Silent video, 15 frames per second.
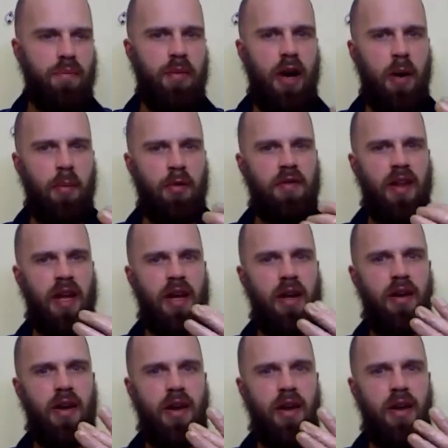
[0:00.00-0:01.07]
but almost like
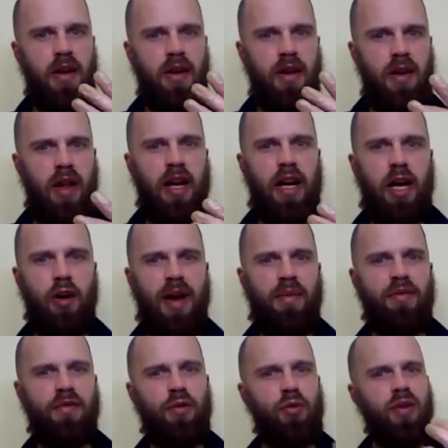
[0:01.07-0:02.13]
a
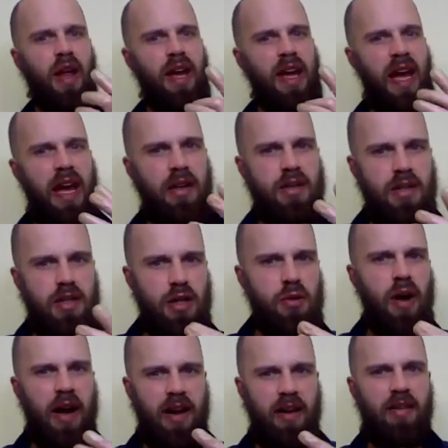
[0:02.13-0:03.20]
grapefruit like hint
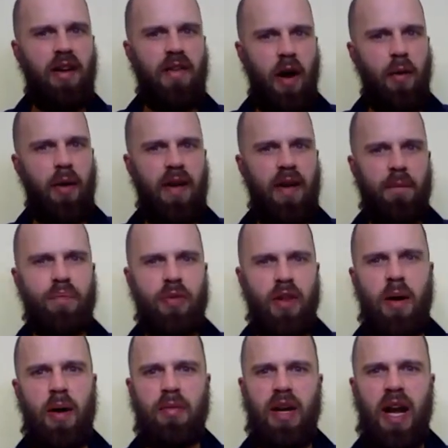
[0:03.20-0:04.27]
too.
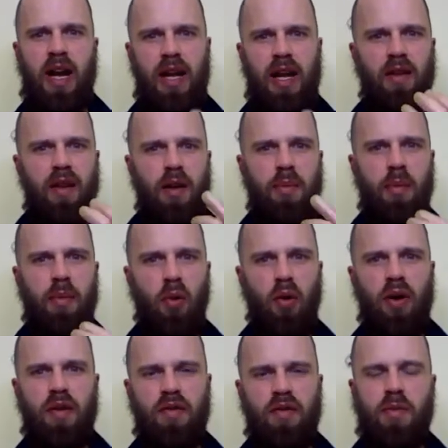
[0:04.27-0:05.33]
I'm gaining a little bit
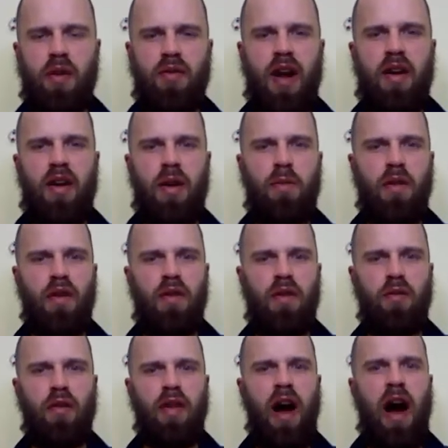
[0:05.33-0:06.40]
more familiarity with the
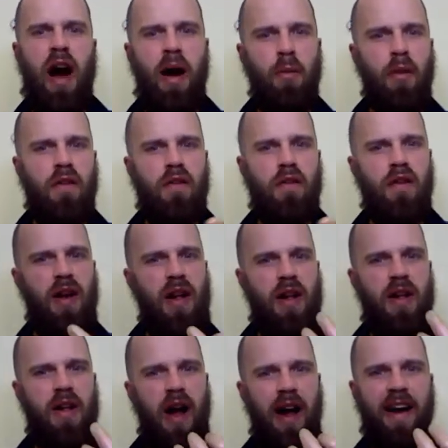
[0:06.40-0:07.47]
really hot ones.
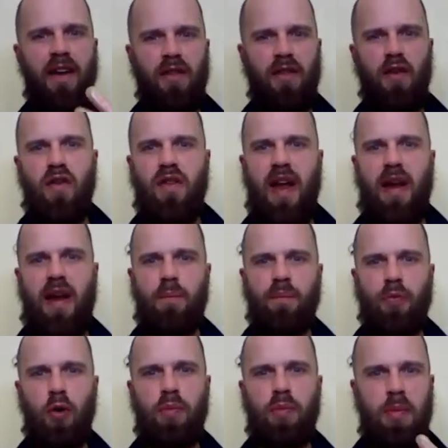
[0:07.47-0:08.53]
I can understand
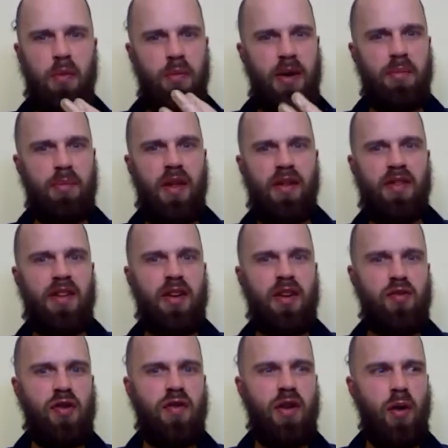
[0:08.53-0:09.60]
what people mean by the
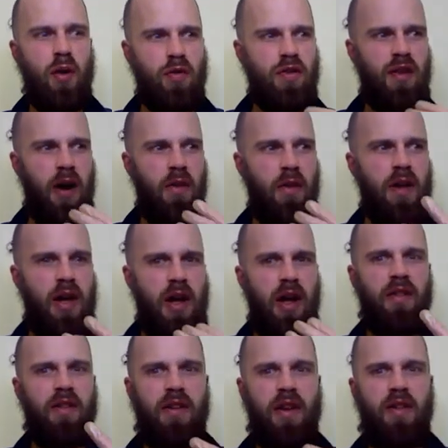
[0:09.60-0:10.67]
citrus notes now,
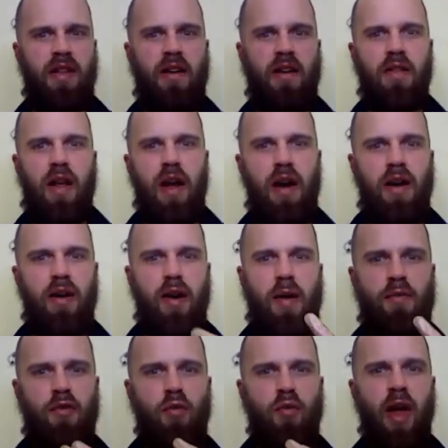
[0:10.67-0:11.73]
because it does have like a
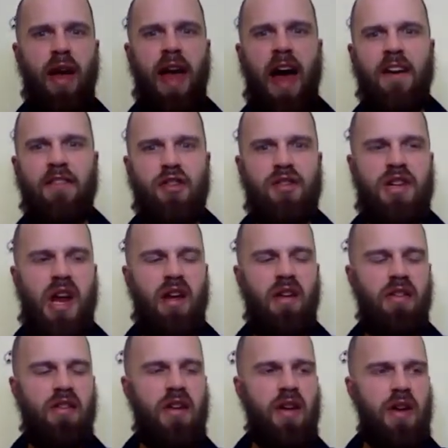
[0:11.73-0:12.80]
grapefruit like
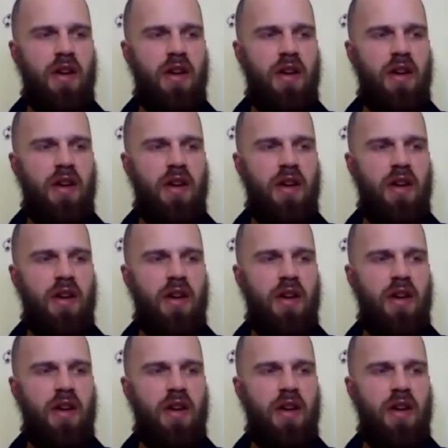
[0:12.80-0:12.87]
aftertaste.